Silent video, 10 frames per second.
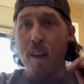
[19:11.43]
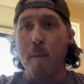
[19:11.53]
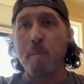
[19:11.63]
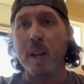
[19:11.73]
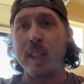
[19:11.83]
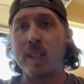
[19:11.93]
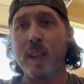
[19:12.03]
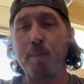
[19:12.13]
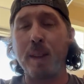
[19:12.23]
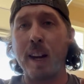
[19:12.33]
But a
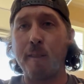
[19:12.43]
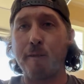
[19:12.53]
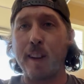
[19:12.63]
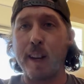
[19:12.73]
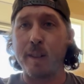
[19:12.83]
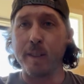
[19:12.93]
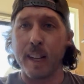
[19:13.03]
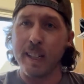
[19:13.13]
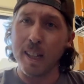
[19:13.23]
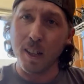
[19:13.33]
tip that I found, I
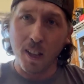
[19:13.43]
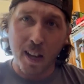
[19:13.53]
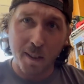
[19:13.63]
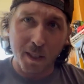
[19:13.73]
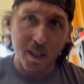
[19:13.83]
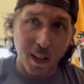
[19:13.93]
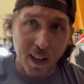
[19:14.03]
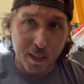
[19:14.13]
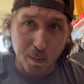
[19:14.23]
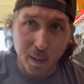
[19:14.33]
did a lot of
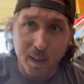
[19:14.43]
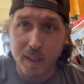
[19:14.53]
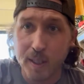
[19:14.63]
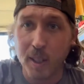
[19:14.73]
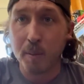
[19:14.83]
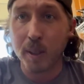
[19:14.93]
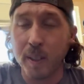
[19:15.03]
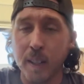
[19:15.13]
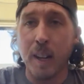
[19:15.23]
exhaust work this summer